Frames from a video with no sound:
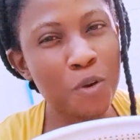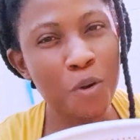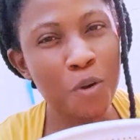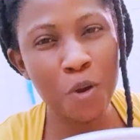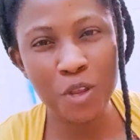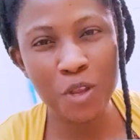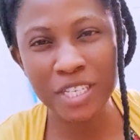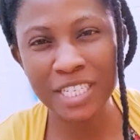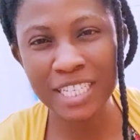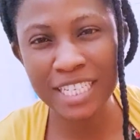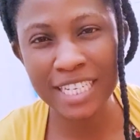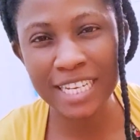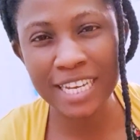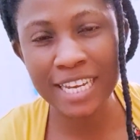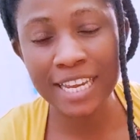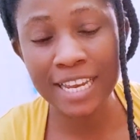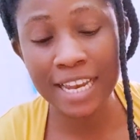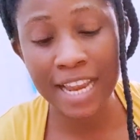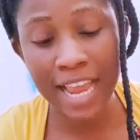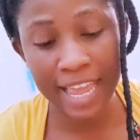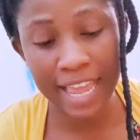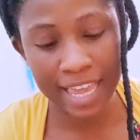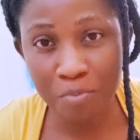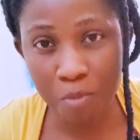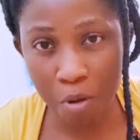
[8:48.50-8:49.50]

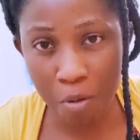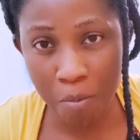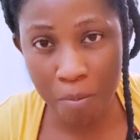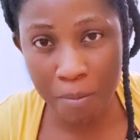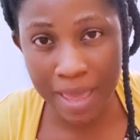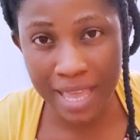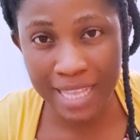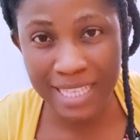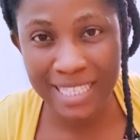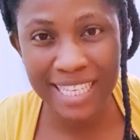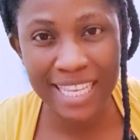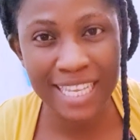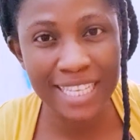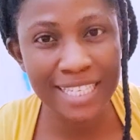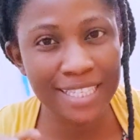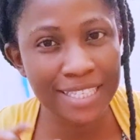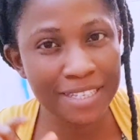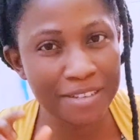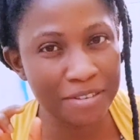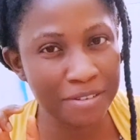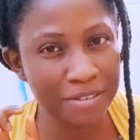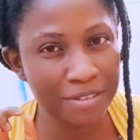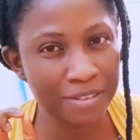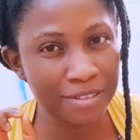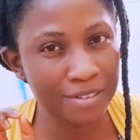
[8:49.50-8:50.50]
crunchy. Like, the moment is
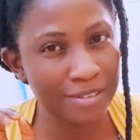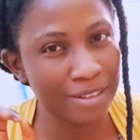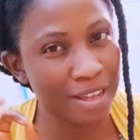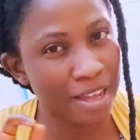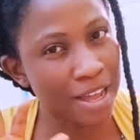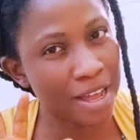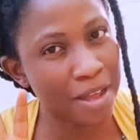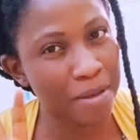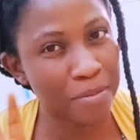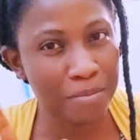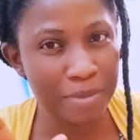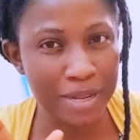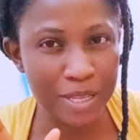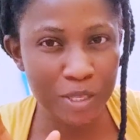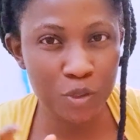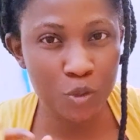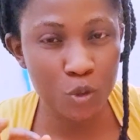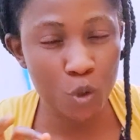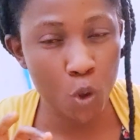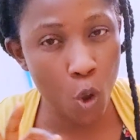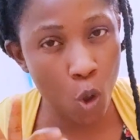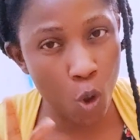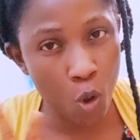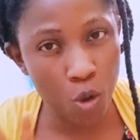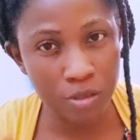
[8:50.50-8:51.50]
still
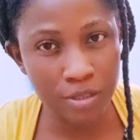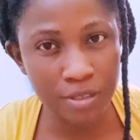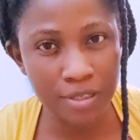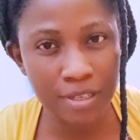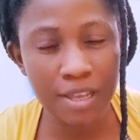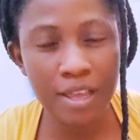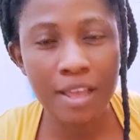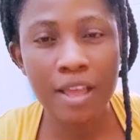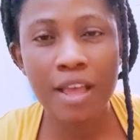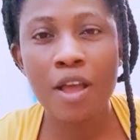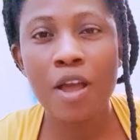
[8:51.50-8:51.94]
little hot.